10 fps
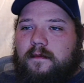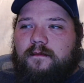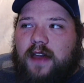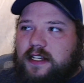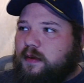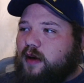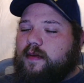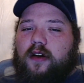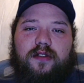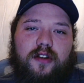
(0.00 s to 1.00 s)
Facebook
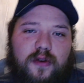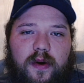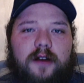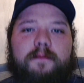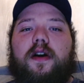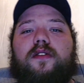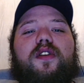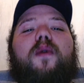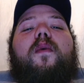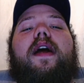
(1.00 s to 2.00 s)
post or Twitter post
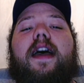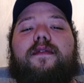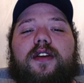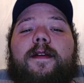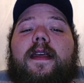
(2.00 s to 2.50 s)
or whatever.